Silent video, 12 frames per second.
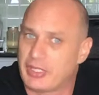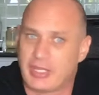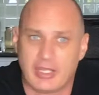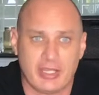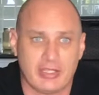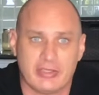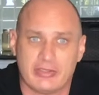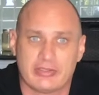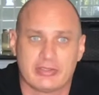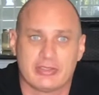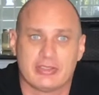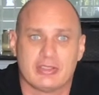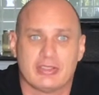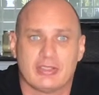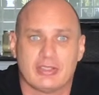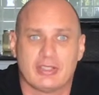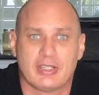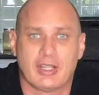and
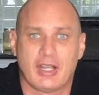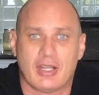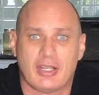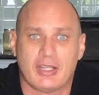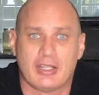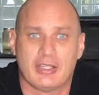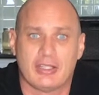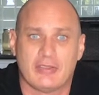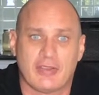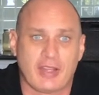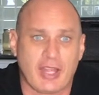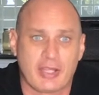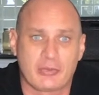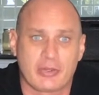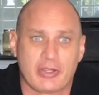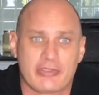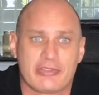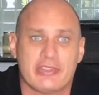if I like what
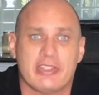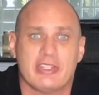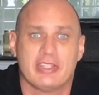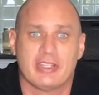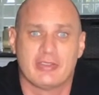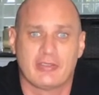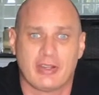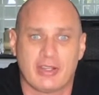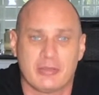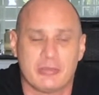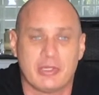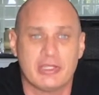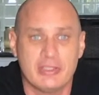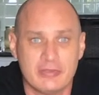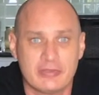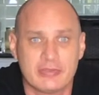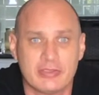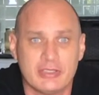I see and if I
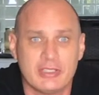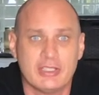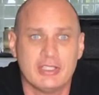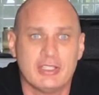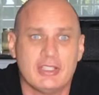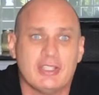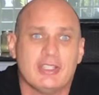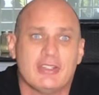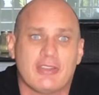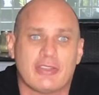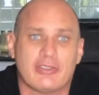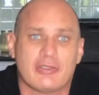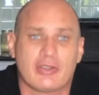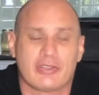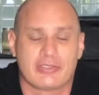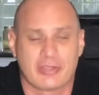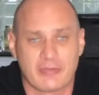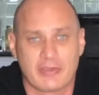believe that you've got
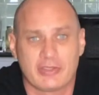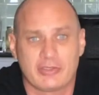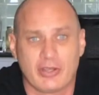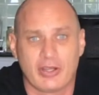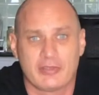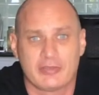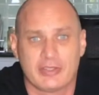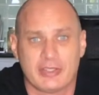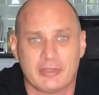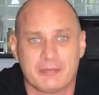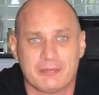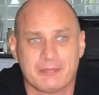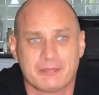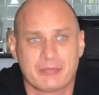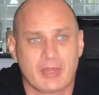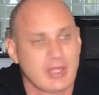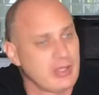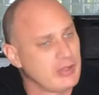something to offer,
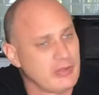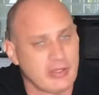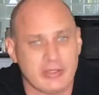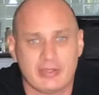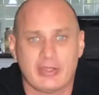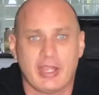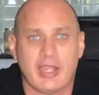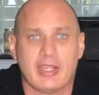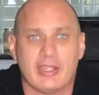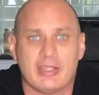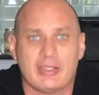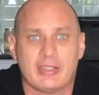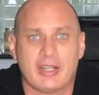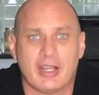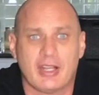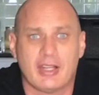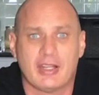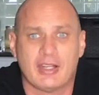then hey,
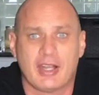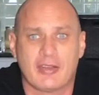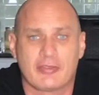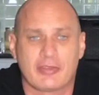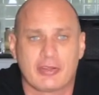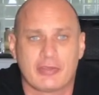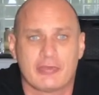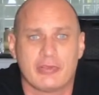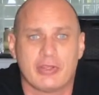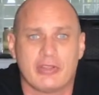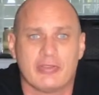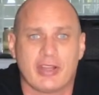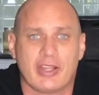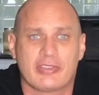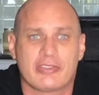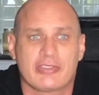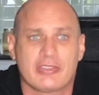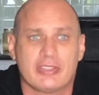I've got a few
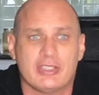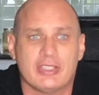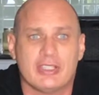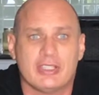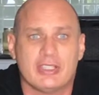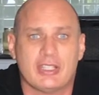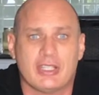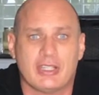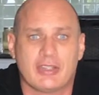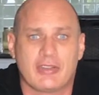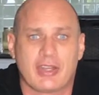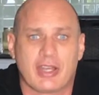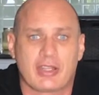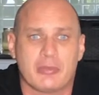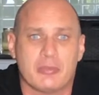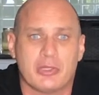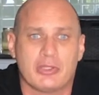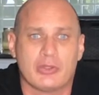invites that I
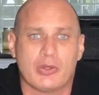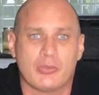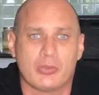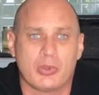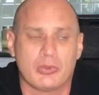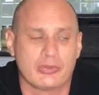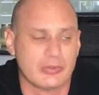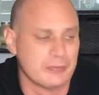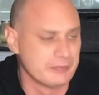can bring you on board.